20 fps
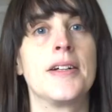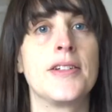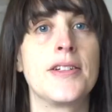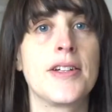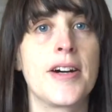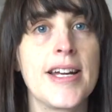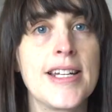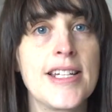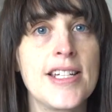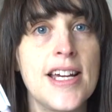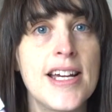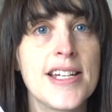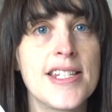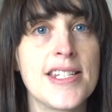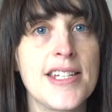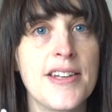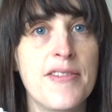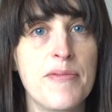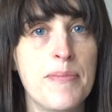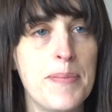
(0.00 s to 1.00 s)

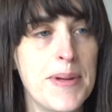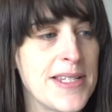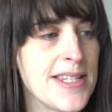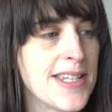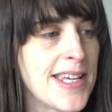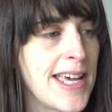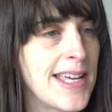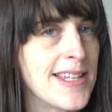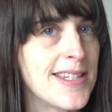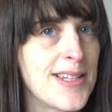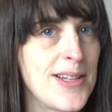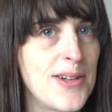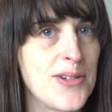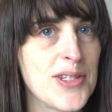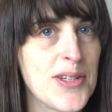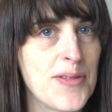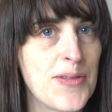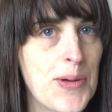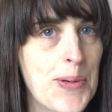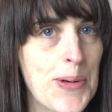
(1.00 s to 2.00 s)
Digestive biscuits.
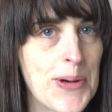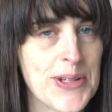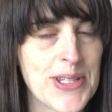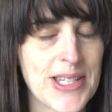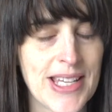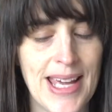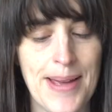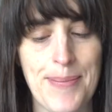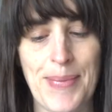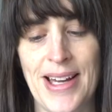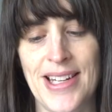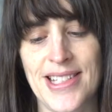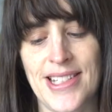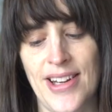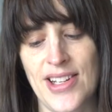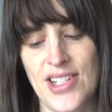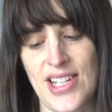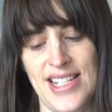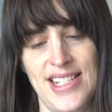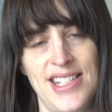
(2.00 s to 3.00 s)
Lots of you asking about
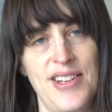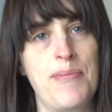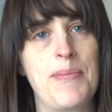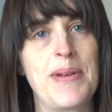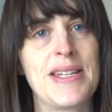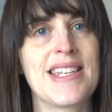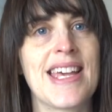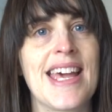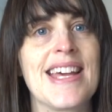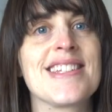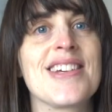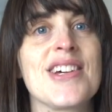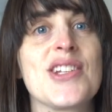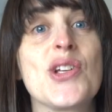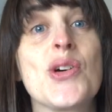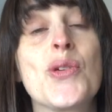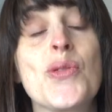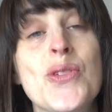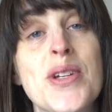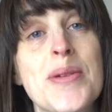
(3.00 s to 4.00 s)
digestive biscuits. I
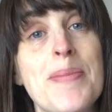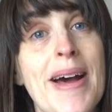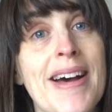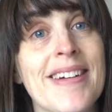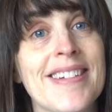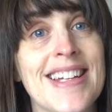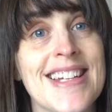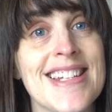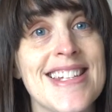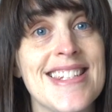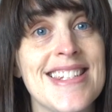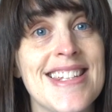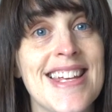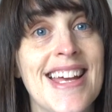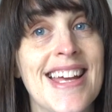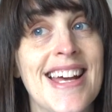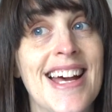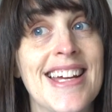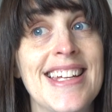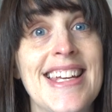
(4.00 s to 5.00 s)
talked about this
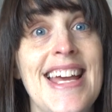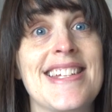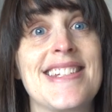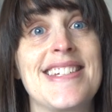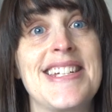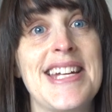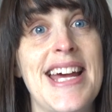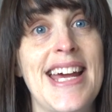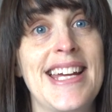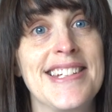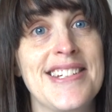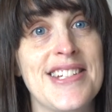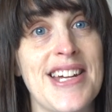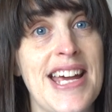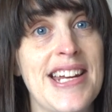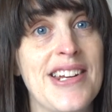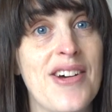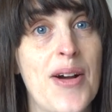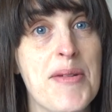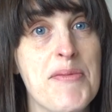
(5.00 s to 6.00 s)
yesterday in the
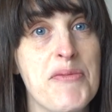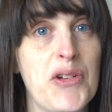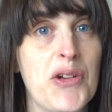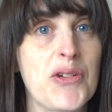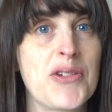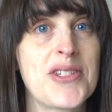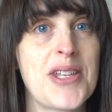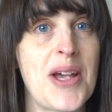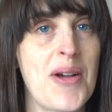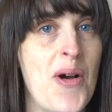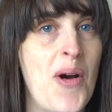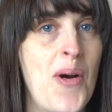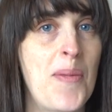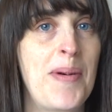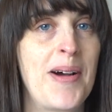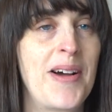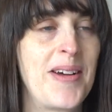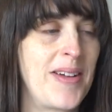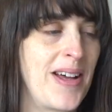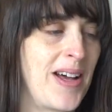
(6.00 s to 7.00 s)
day 9 vlog. So
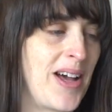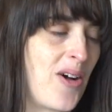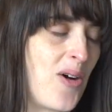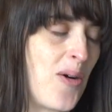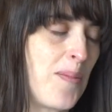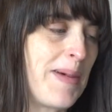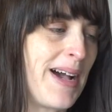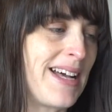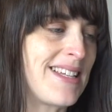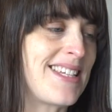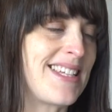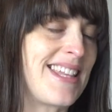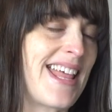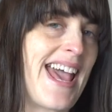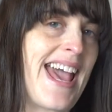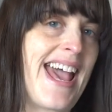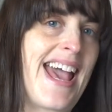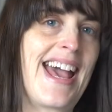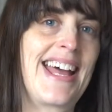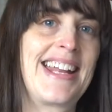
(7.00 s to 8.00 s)
hop back to
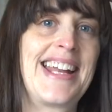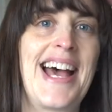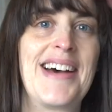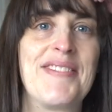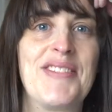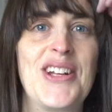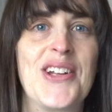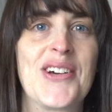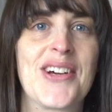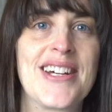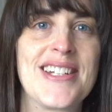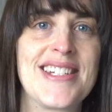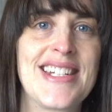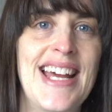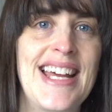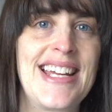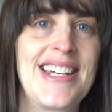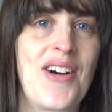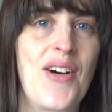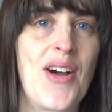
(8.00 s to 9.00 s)
there and have a look at
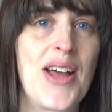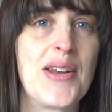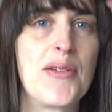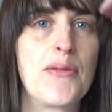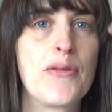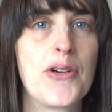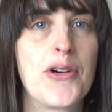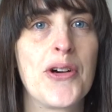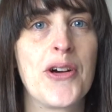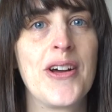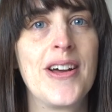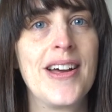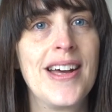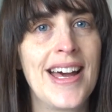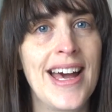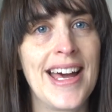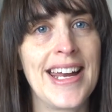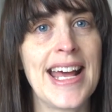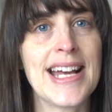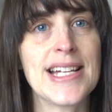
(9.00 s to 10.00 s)
day 9 for
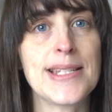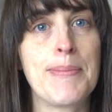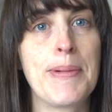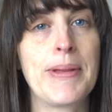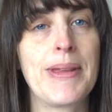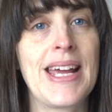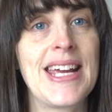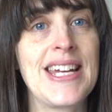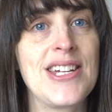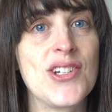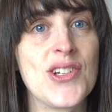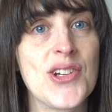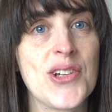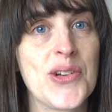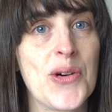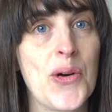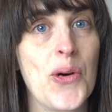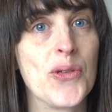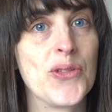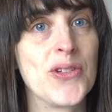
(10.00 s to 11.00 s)
an explanation
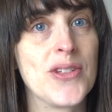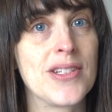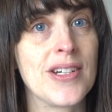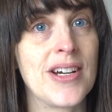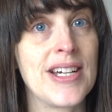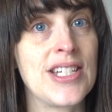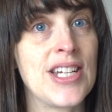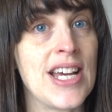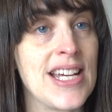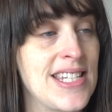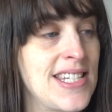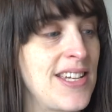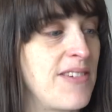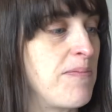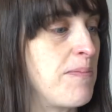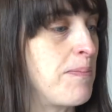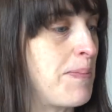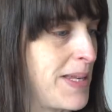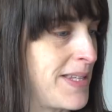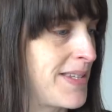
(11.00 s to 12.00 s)
on
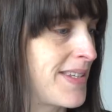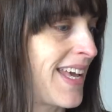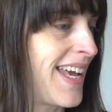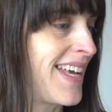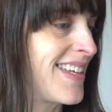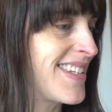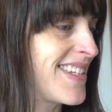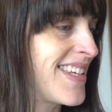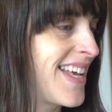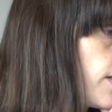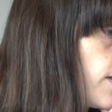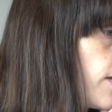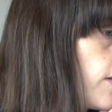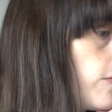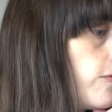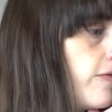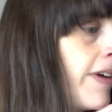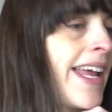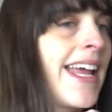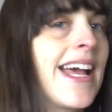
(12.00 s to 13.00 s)
digestive biscuits.
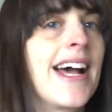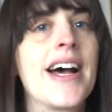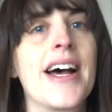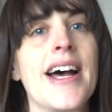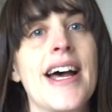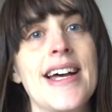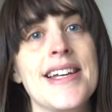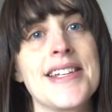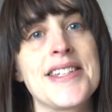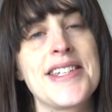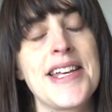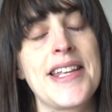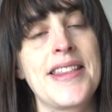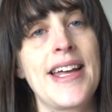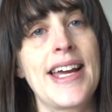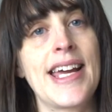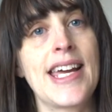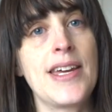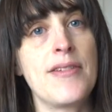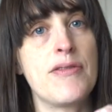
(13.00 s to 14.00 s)
Ria has said,
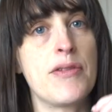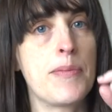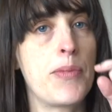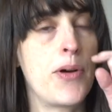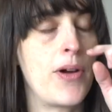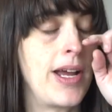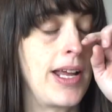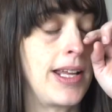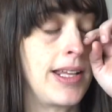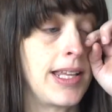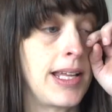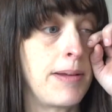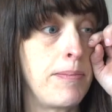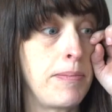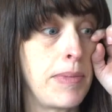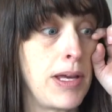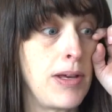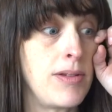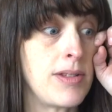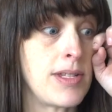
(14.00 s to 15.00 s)
thank you for putting the
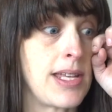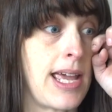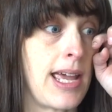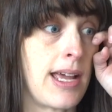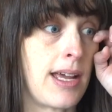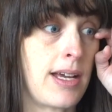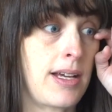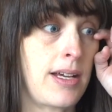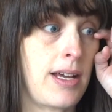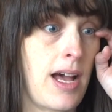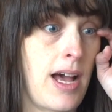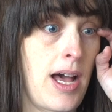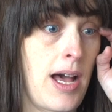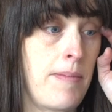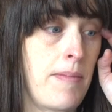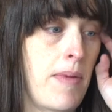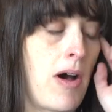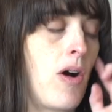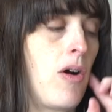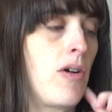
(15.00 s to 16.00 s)
music
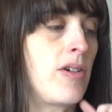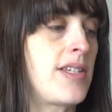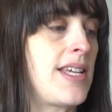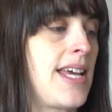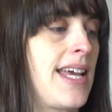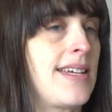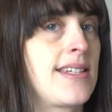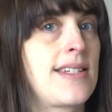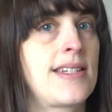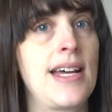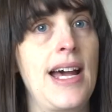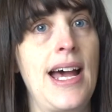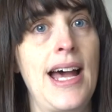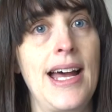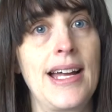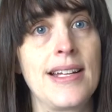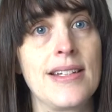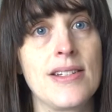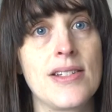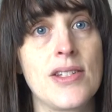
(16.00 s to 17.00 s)
artist
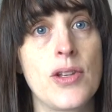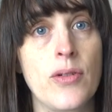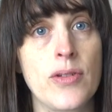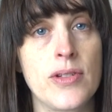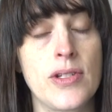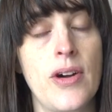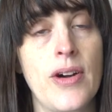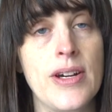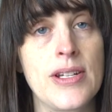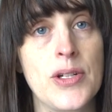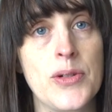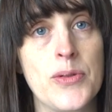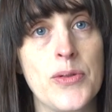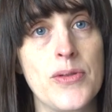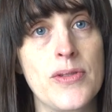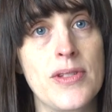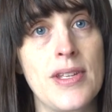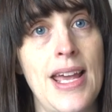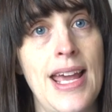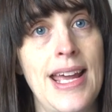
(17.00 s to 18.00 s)
and song
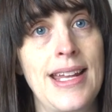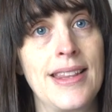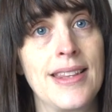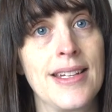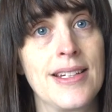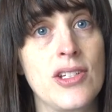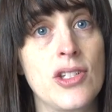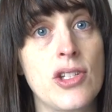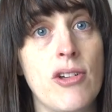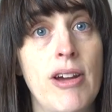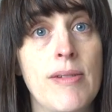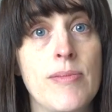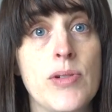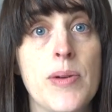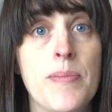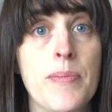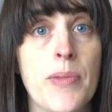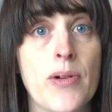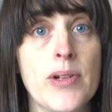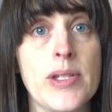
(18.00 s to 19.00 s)
titles in the
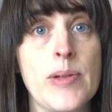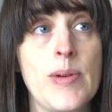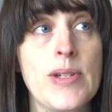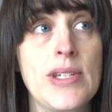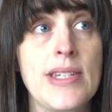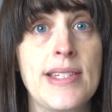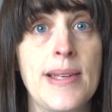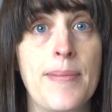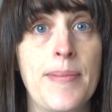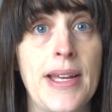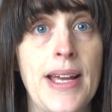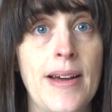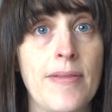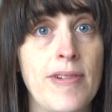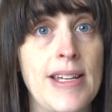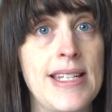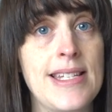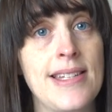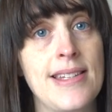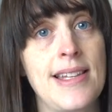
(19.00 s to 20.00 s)
description box, which is something I've
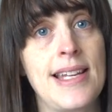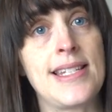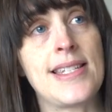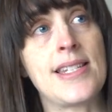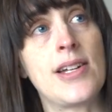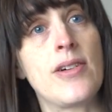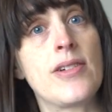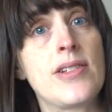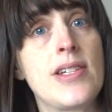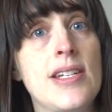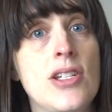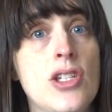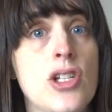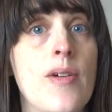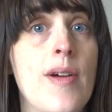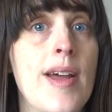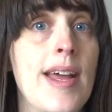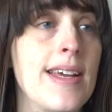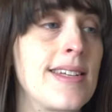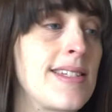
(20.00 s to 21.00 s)
recently started
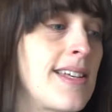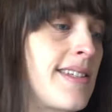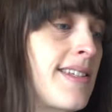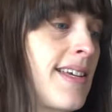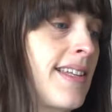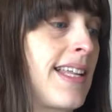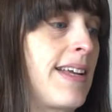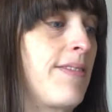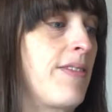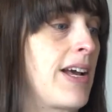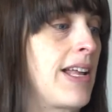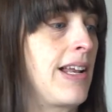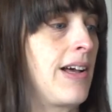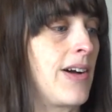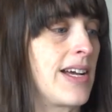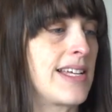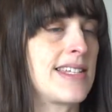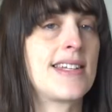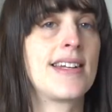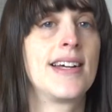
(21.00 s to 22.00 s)
doing because I suddenly
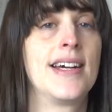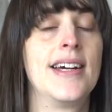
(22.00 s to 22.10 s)
realised